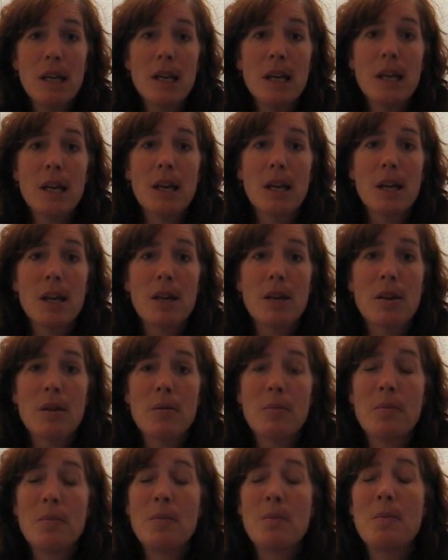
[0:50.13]

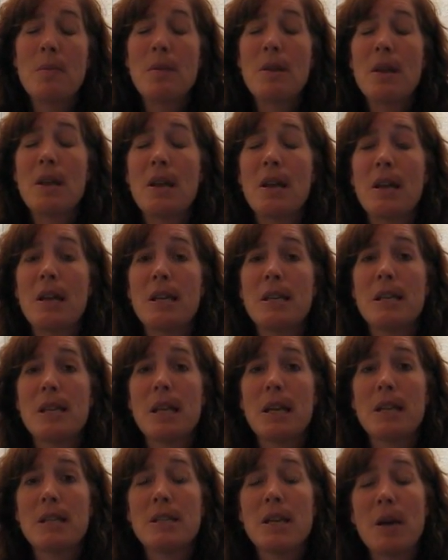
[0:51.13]
and
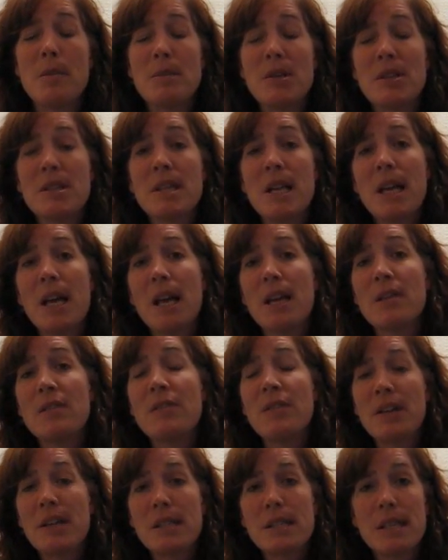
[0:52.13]
then Chapter 10,
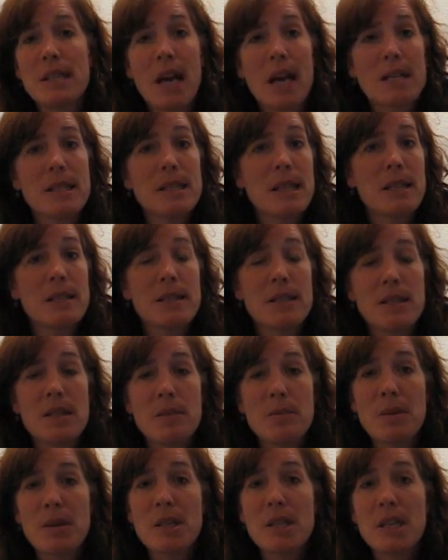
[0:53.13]
fixed assets and
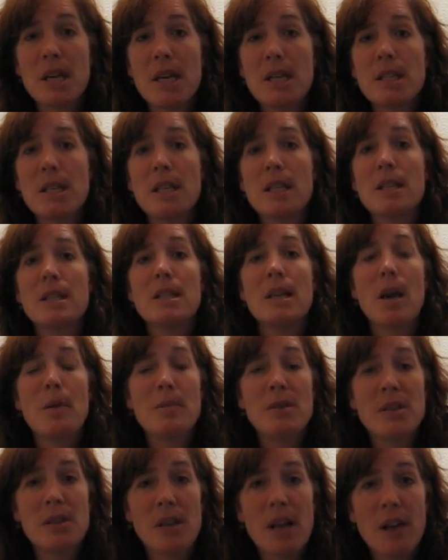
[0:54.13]
depreciation,
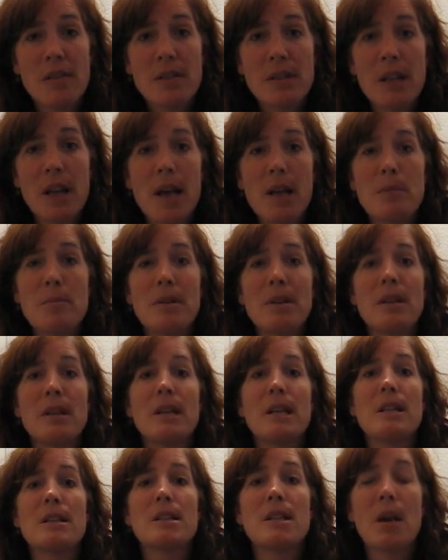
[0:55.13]
Chapter 11,
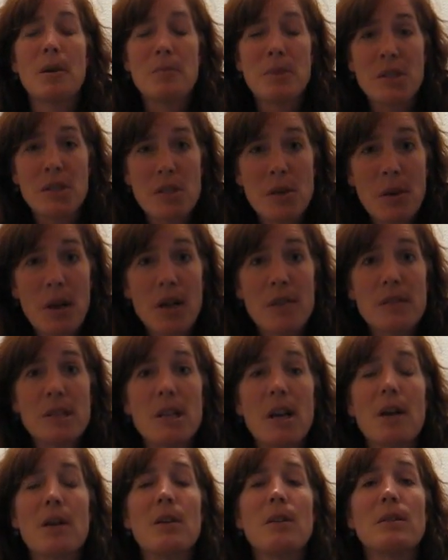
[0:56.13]
liabilities, Chapter 12,
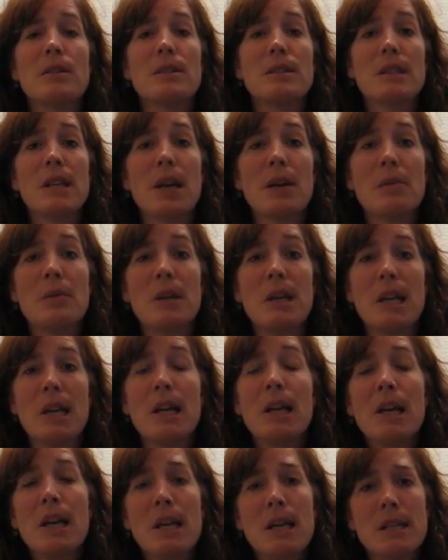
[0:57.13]
stockholders' equity.